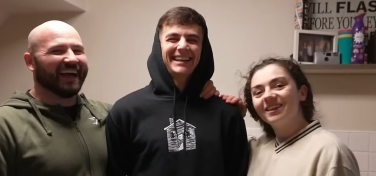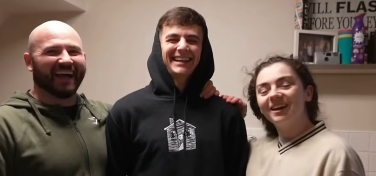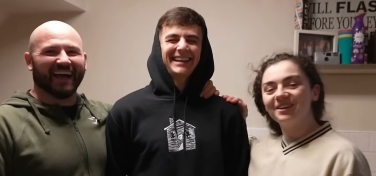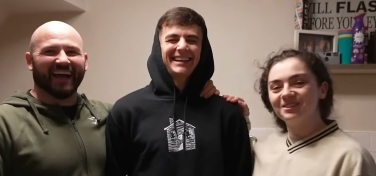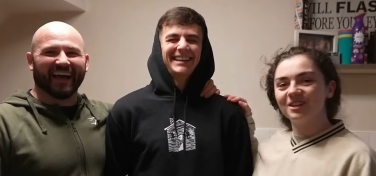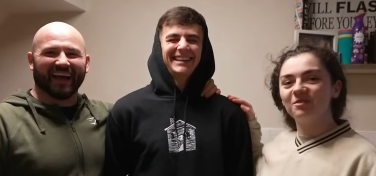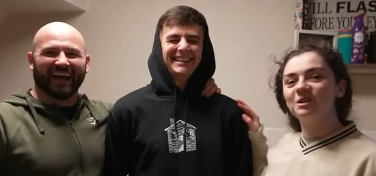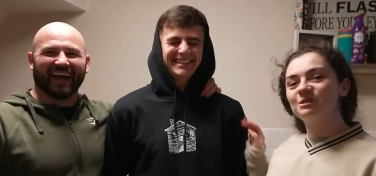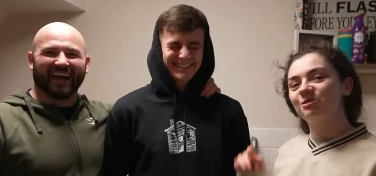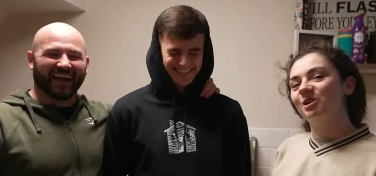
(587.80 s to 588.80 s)
Speaker 1: Thank you so
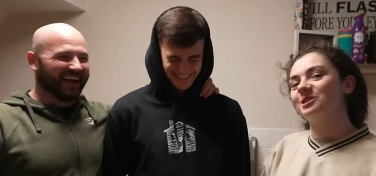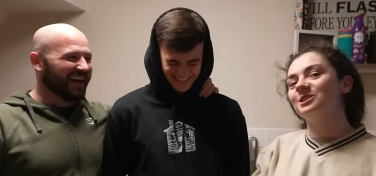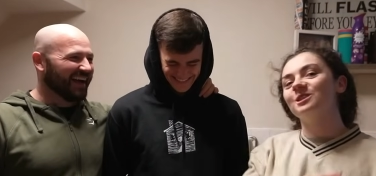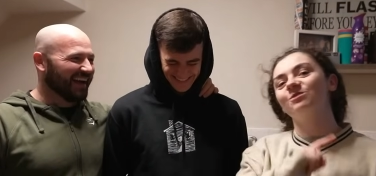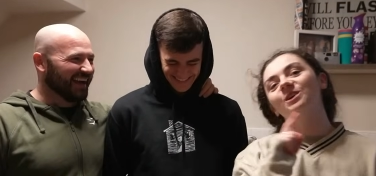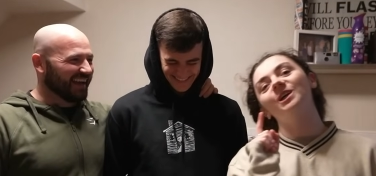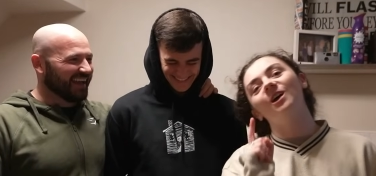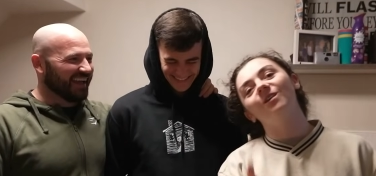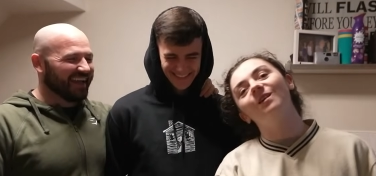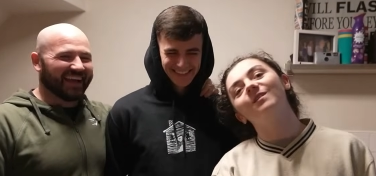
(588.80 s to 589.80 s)
much for watching this
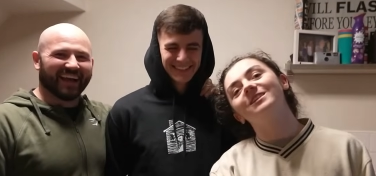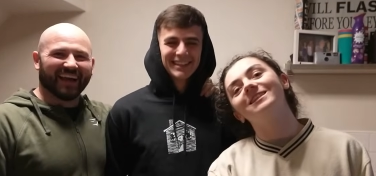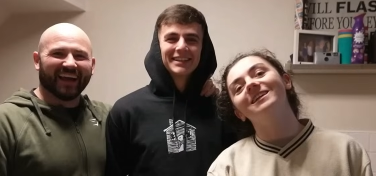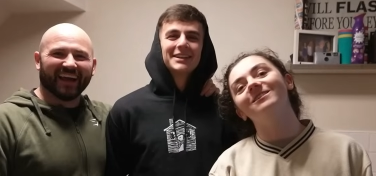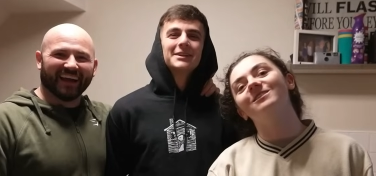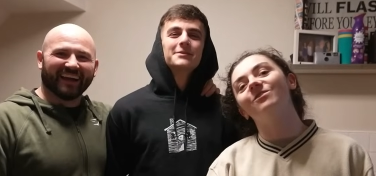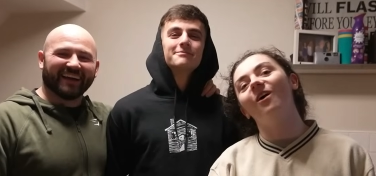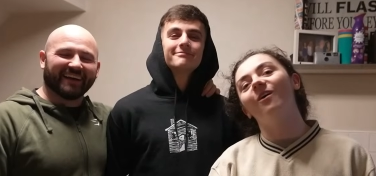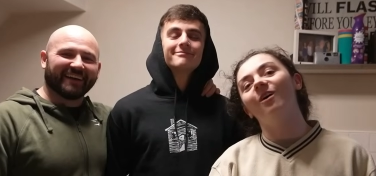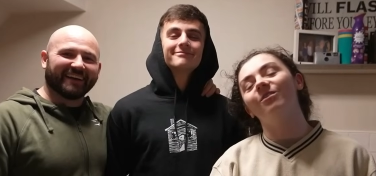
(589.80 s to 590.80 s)
video. We will see you
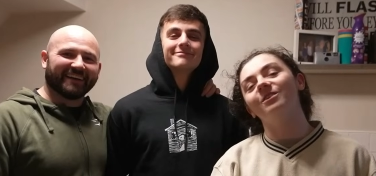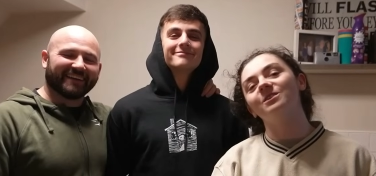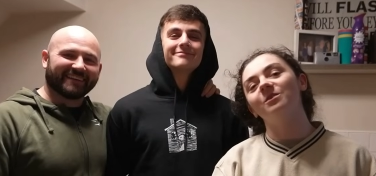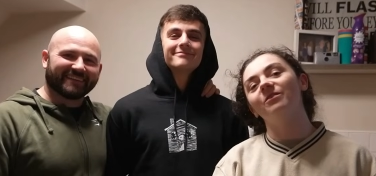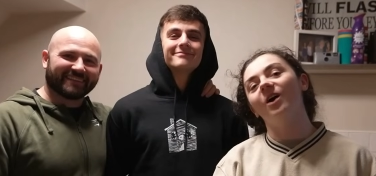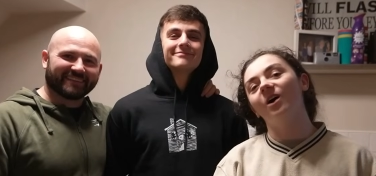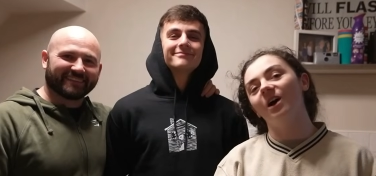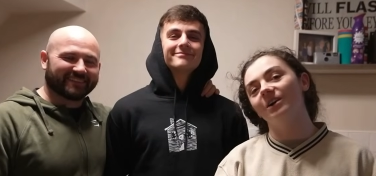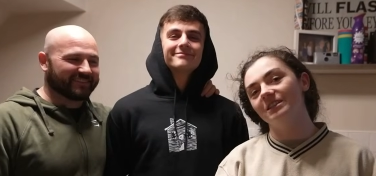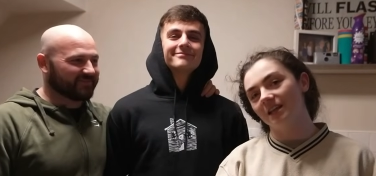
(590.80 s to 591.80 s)
tomorrow for some more
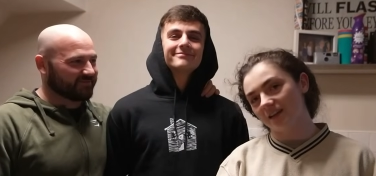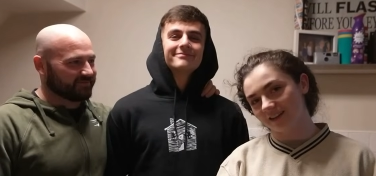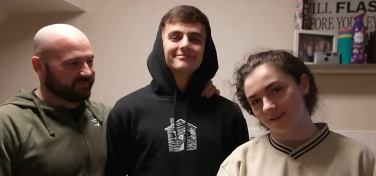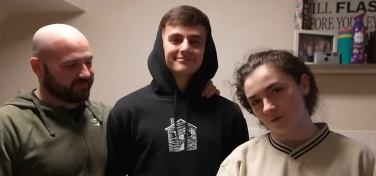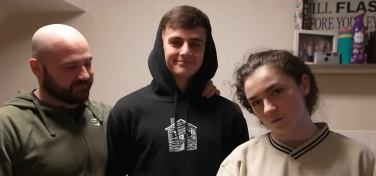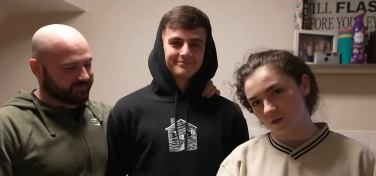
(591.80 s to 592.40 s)
content. Keep